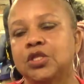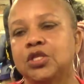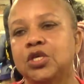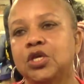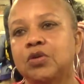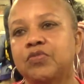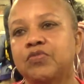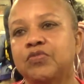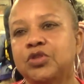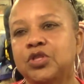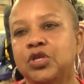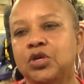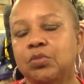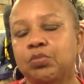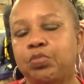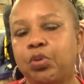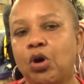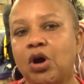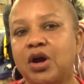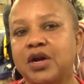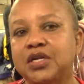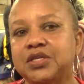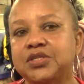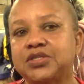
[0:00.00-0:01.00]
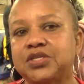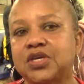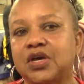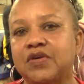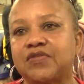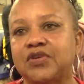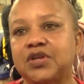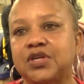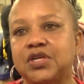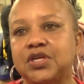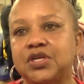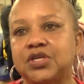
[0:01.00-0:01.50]
The importance
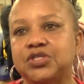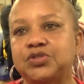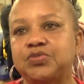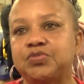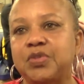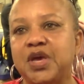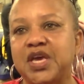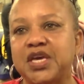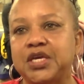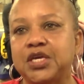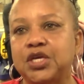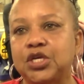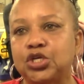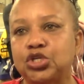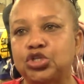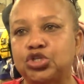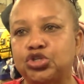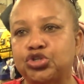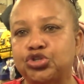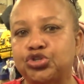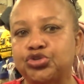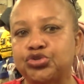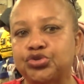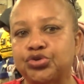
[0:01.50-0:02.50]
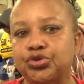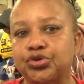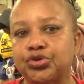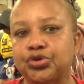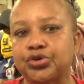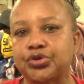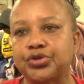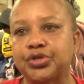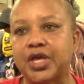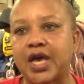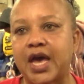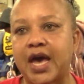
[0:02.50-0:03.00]
of it is making
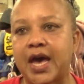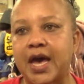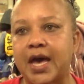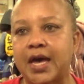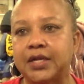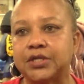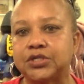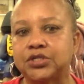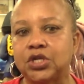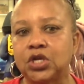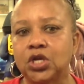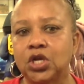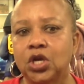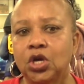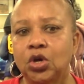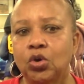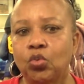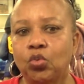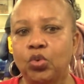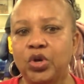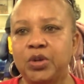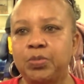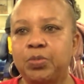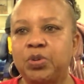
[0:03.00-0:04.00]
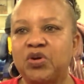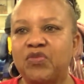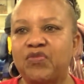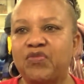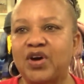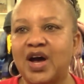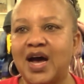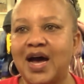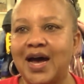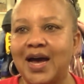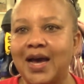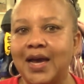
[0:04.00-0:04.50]
sure that we
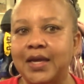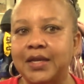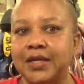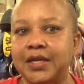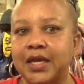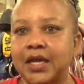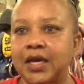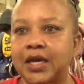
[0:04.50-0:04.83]
provide